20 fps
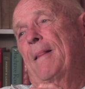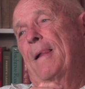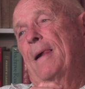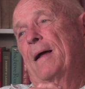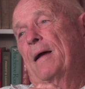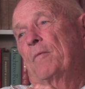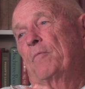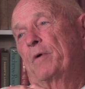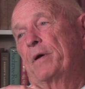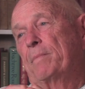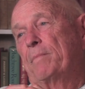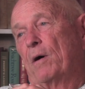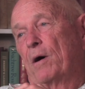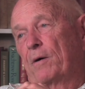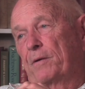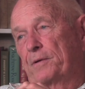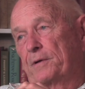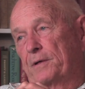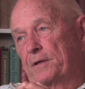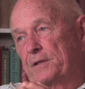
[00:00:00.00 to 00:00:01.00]
And we
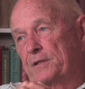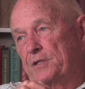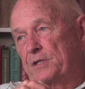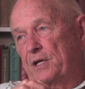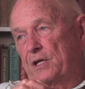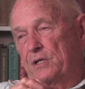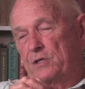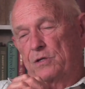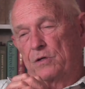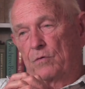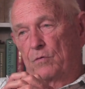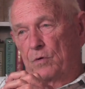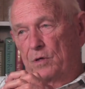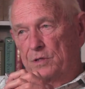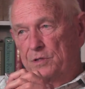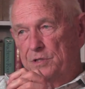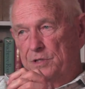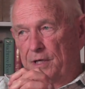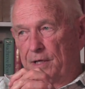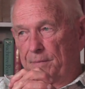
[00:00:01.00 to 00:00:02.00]
bought the Cessna
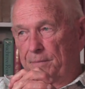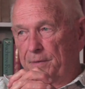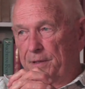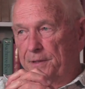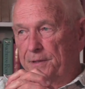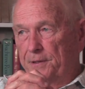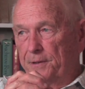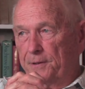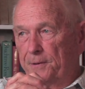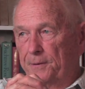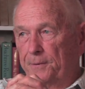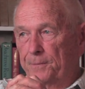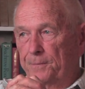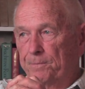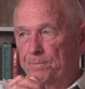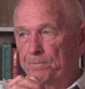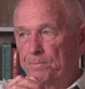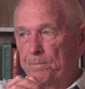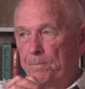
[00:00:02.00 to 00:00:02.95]
172.